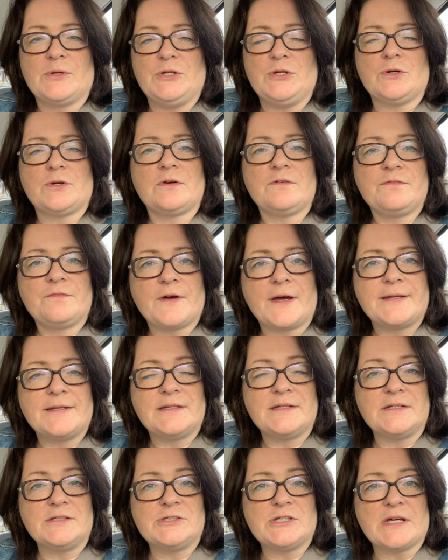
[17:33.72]
But you can find
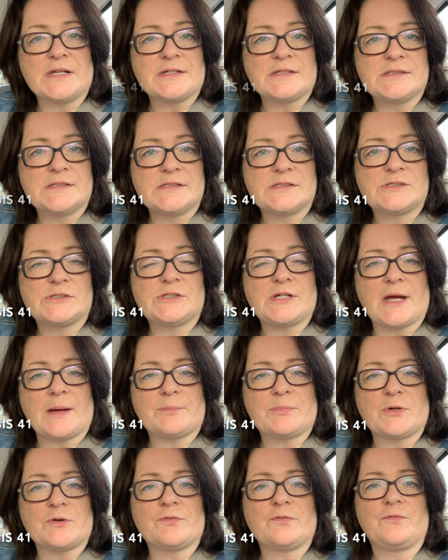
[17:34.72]
it in Genesis
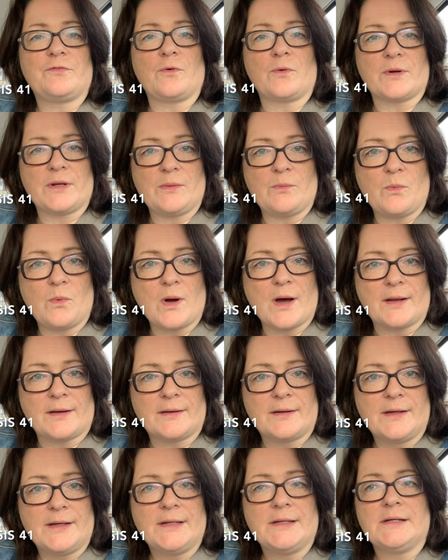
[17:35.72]
chapter 41.
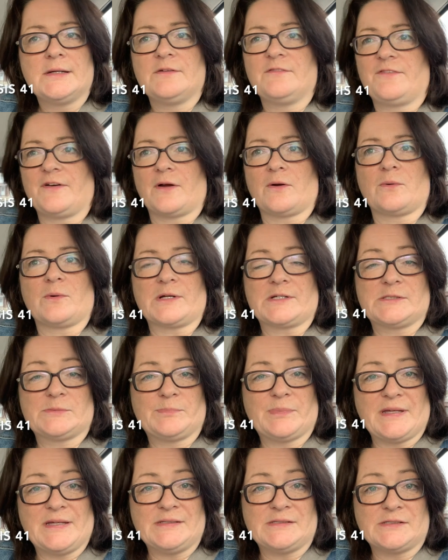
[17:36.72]
Pharaoh
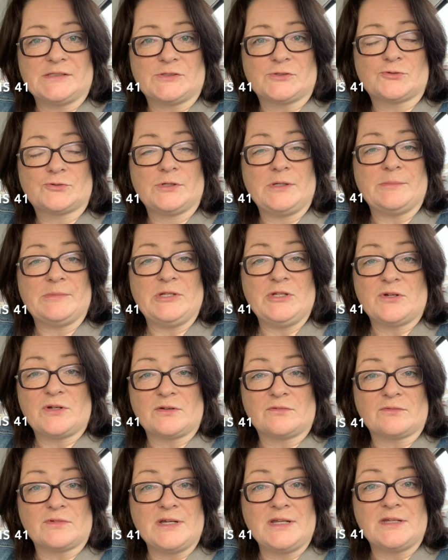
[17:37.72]
explains his dream, and you
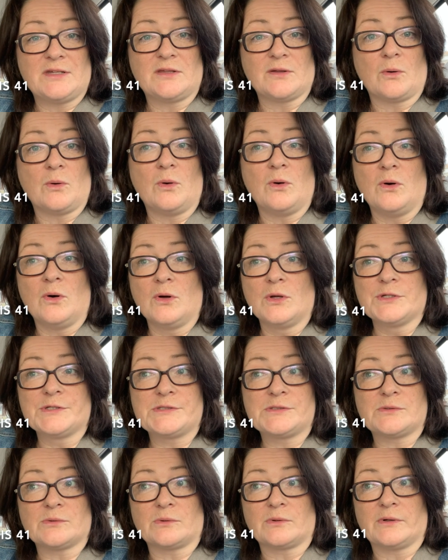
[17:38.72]
can read the whole
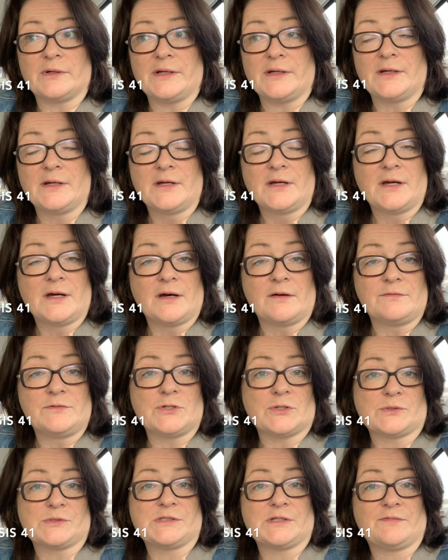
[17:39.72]
story of
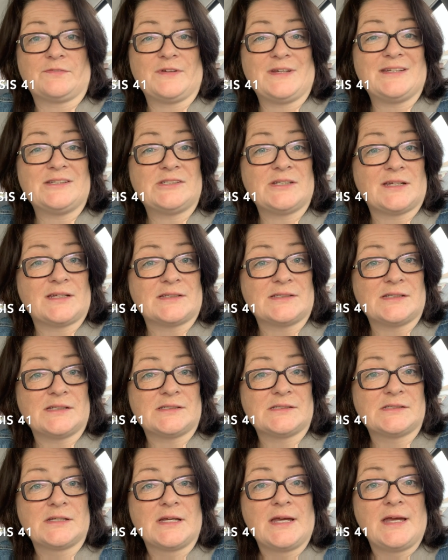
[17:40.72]
Joseph in
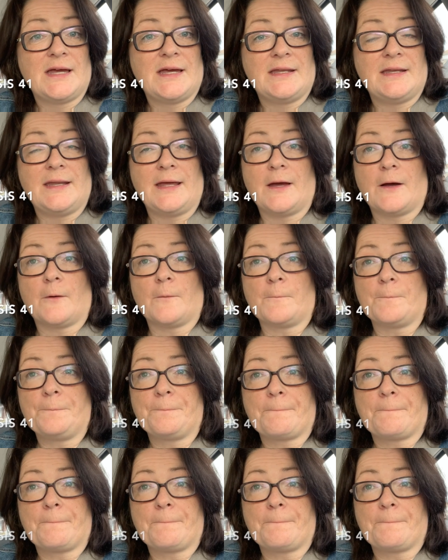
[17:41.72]
Genesis. Now,